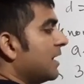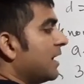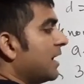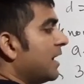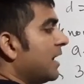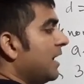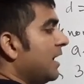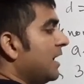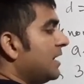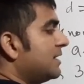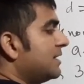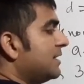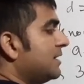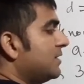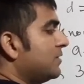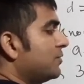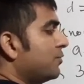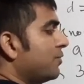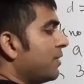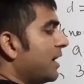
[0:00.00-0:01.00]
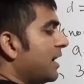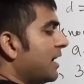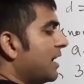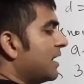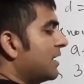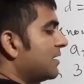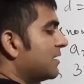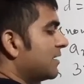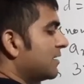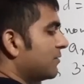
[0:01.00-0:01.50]
8 into
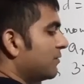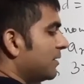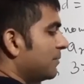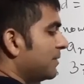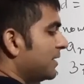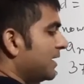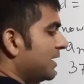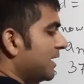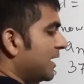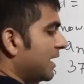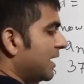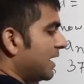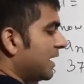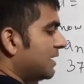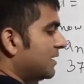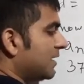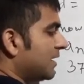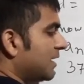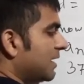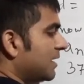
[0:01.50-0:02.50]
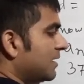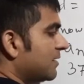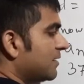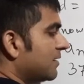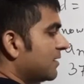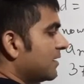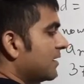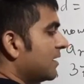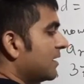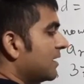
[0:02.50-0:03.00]
n will be 8n.
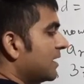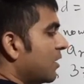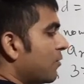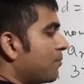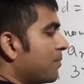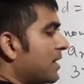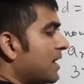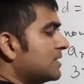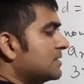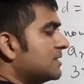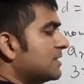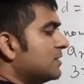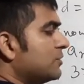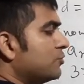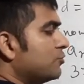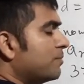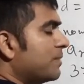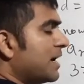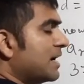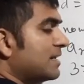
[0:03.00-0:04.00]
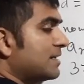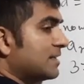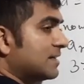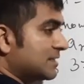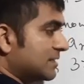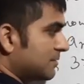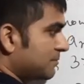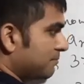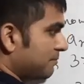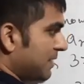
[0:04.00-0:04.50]
Now plus into minus